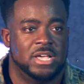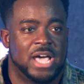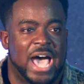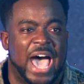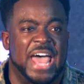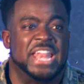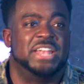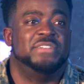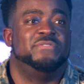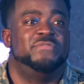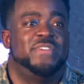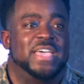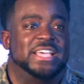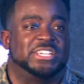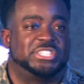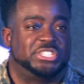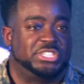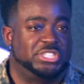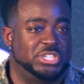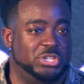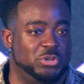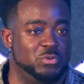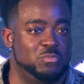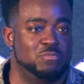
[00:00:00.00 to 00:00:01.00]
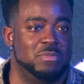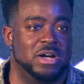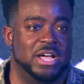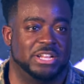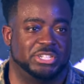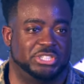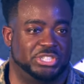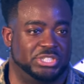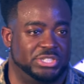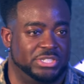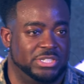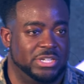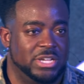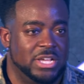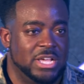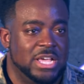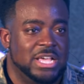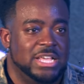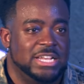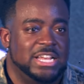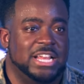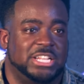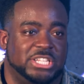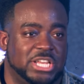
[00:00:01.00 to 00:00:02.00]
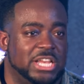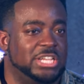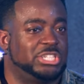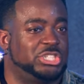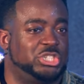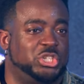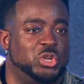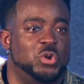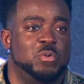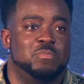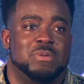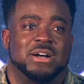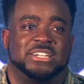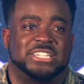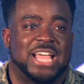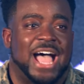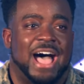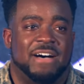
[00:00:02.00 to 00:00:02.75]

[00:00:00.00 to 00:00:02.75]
I invest too much. There's too much.